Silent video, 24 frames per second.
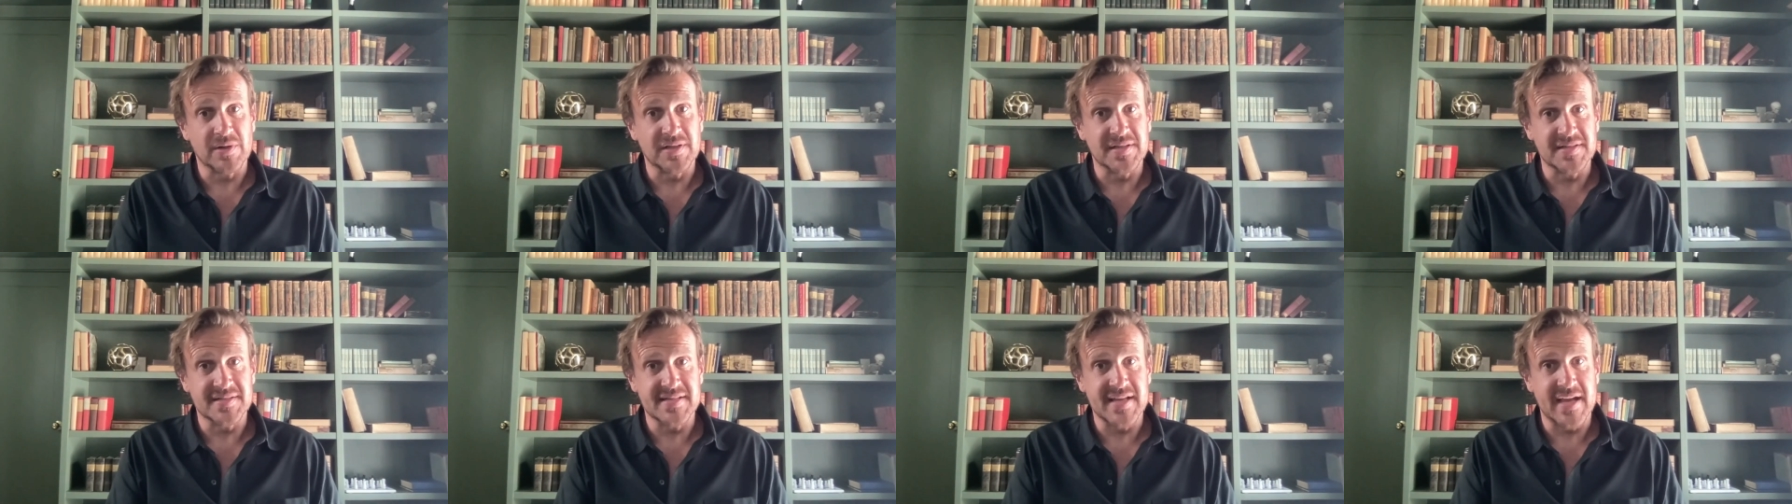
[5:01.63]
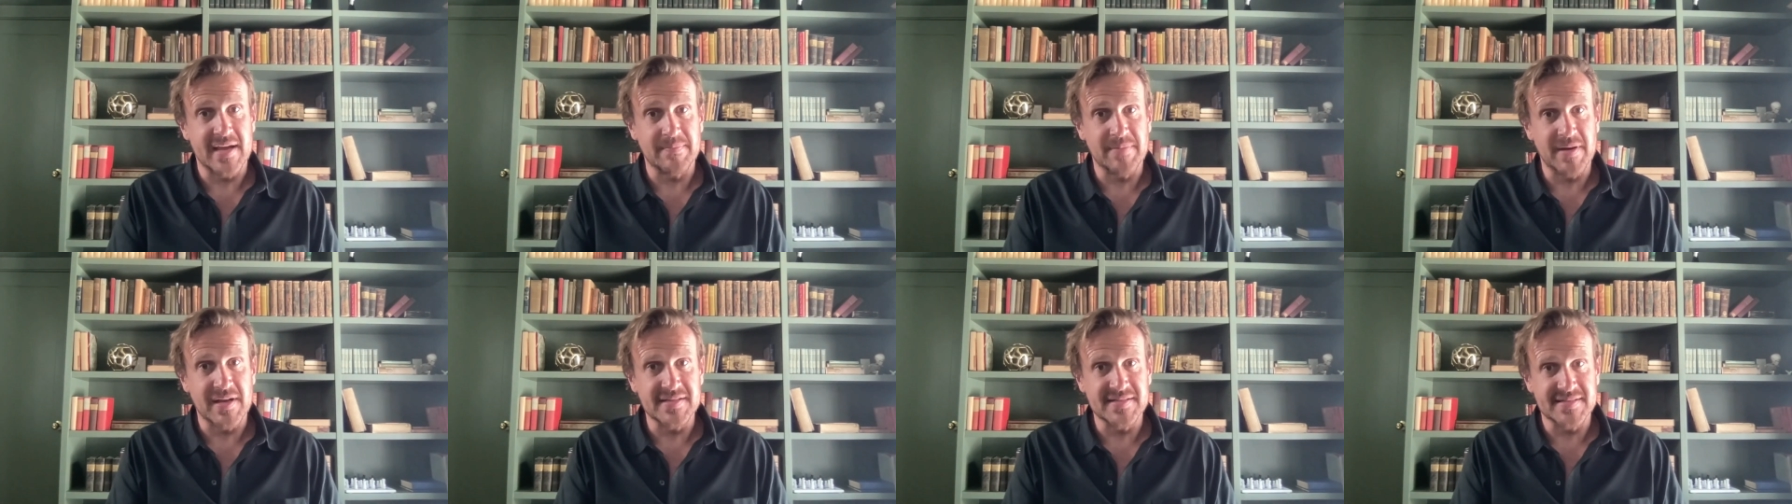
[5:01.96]
really
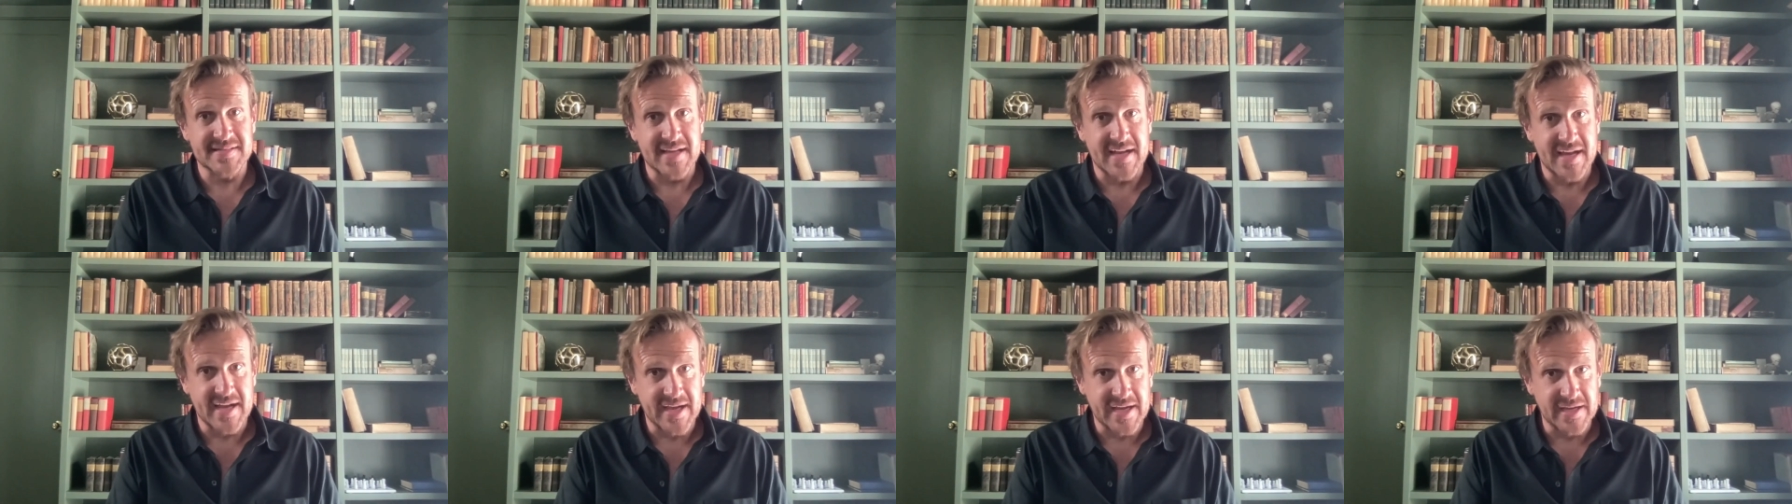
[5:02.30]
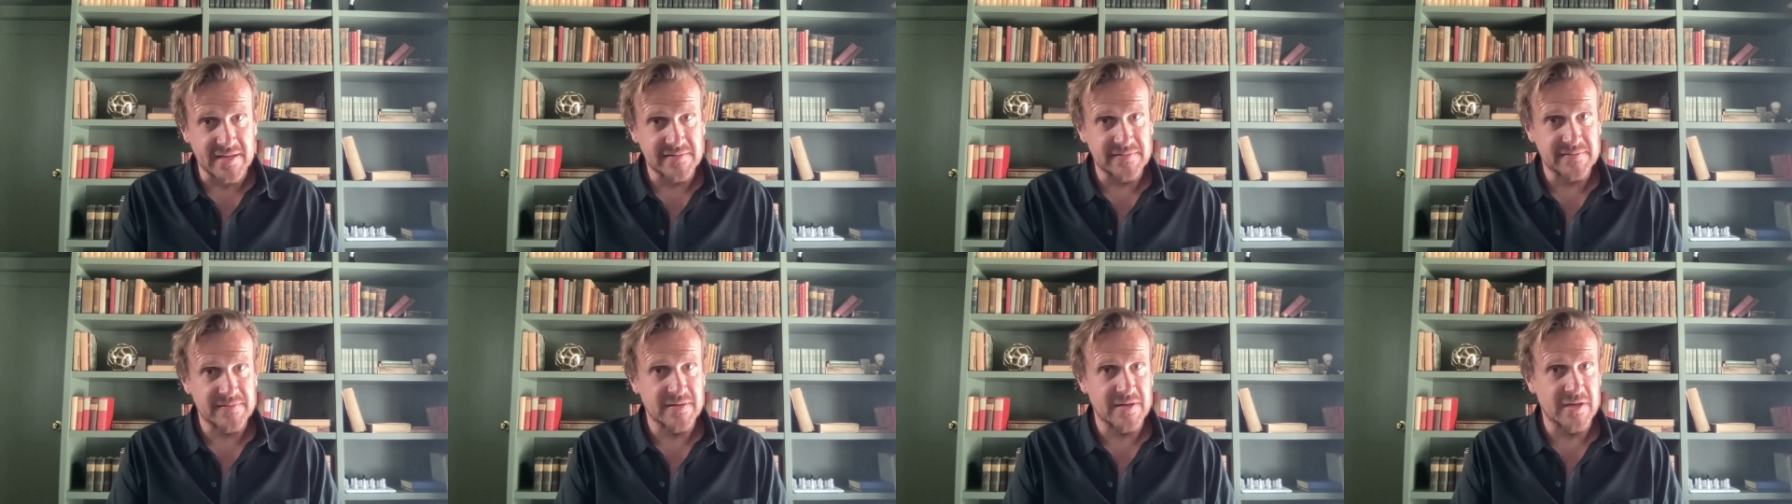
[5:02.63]
side by
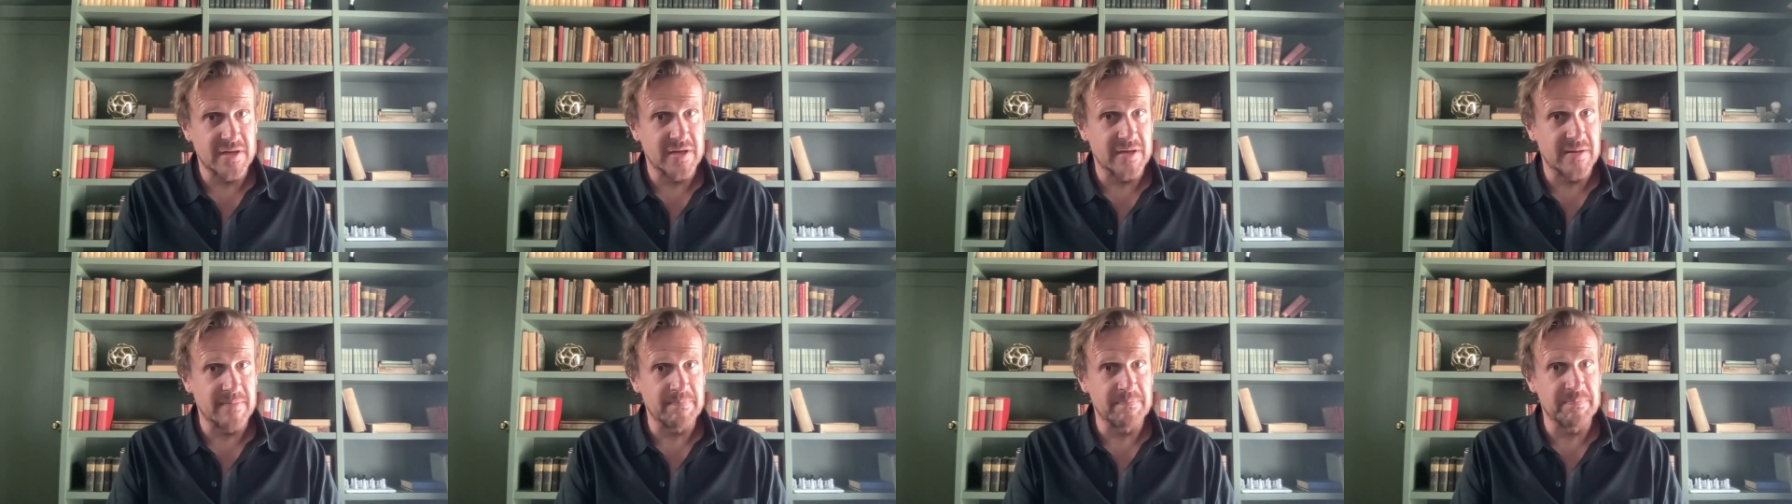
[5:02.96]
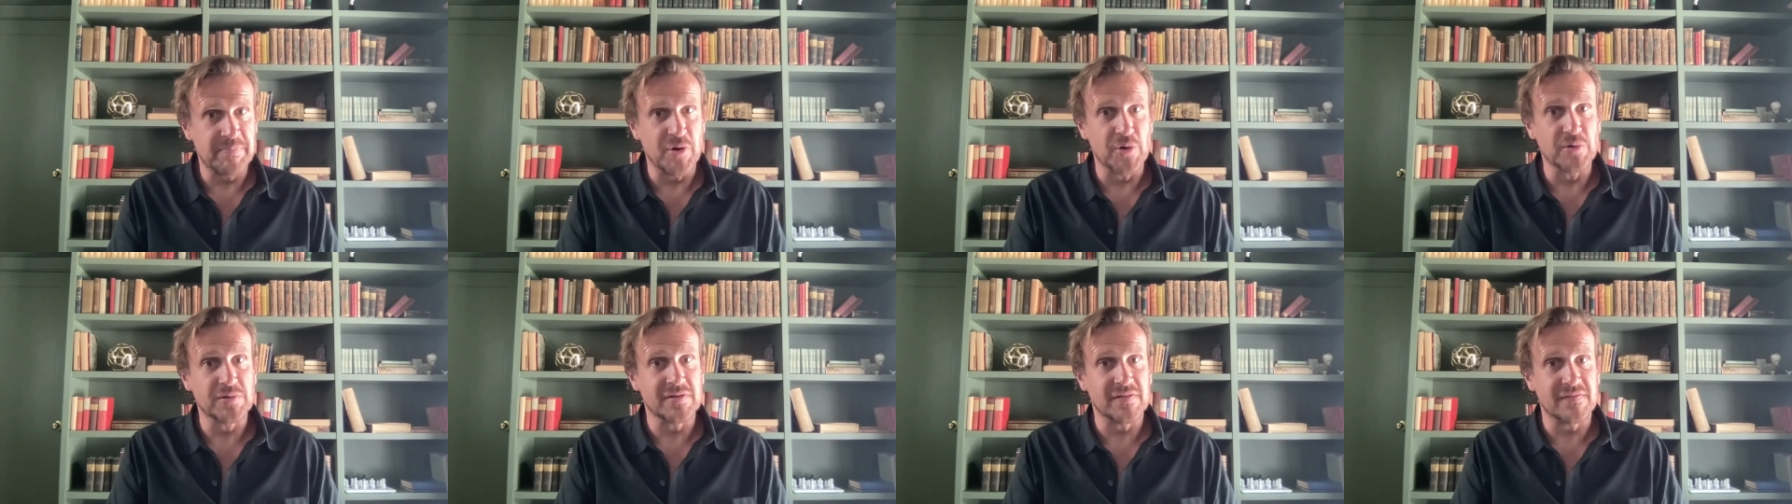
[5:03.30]
side.
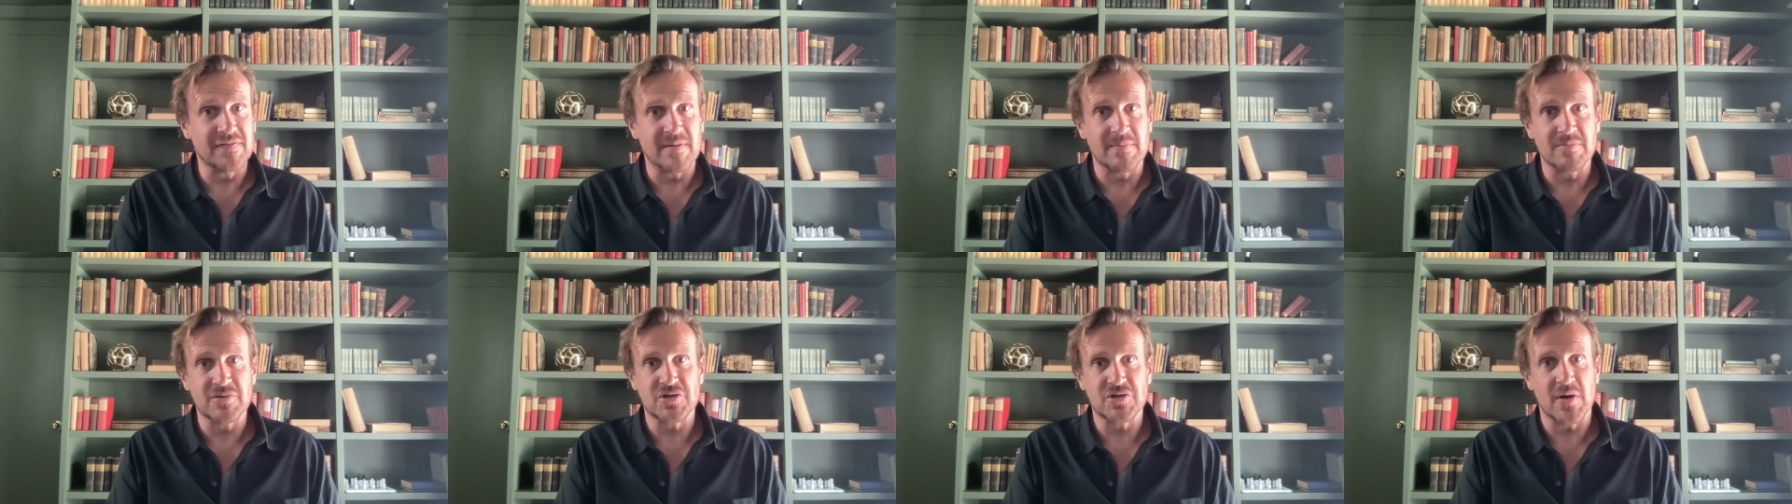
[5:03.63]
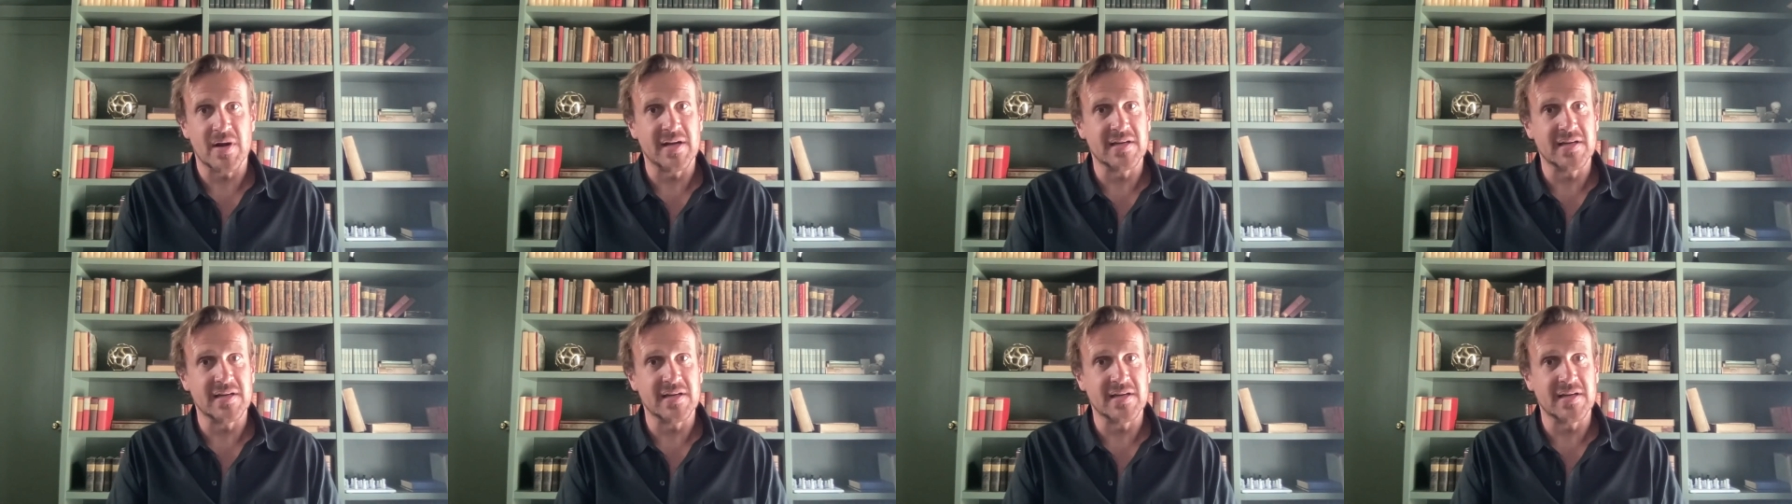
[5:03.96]
Um, both of them